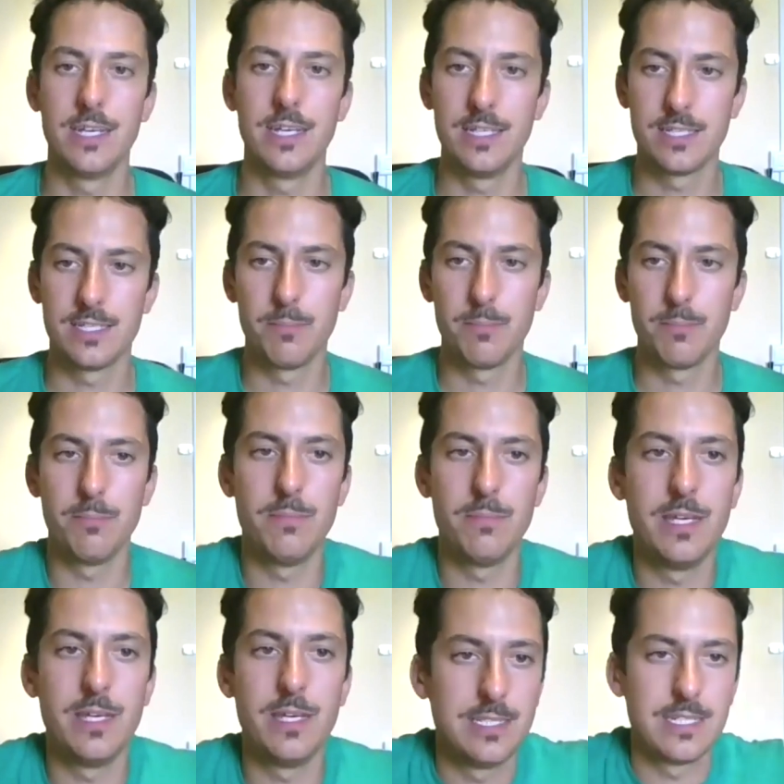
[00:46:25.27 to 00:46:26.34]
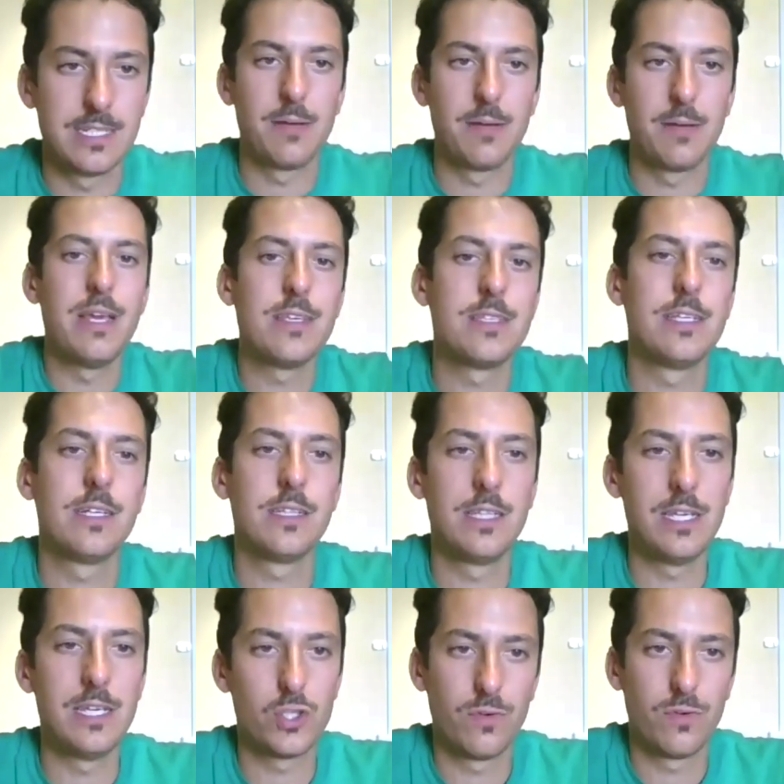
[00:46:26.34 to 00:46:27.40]
Is an amazing
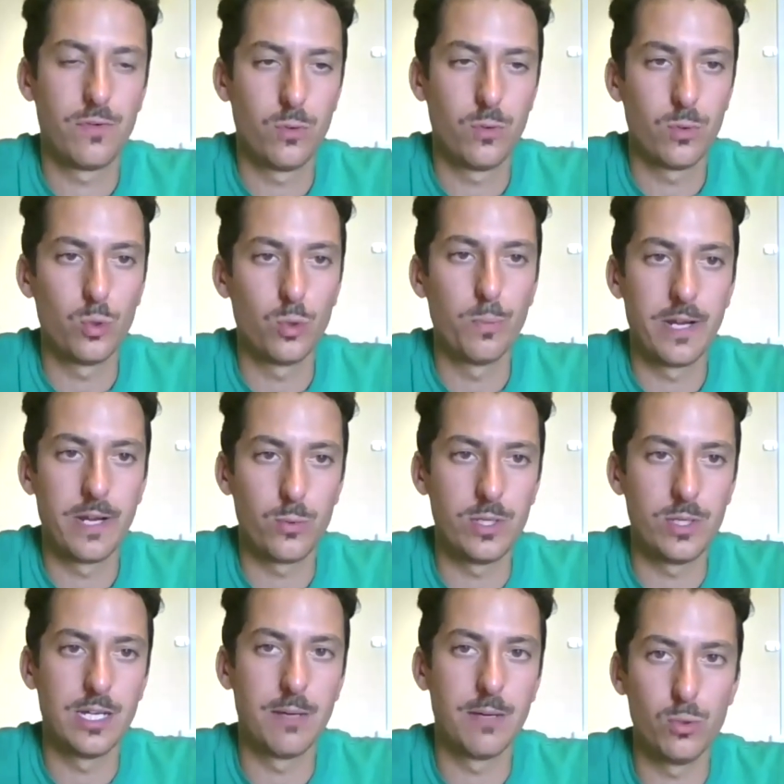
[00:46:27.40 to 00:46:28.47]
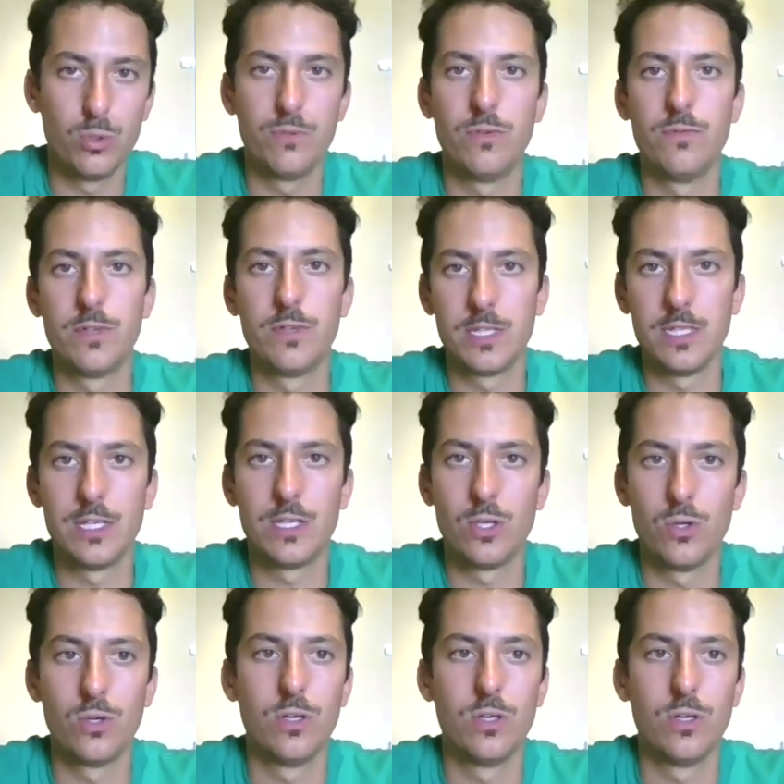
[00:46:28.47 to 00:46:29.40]
dish to pair with a beautiful verdicchio.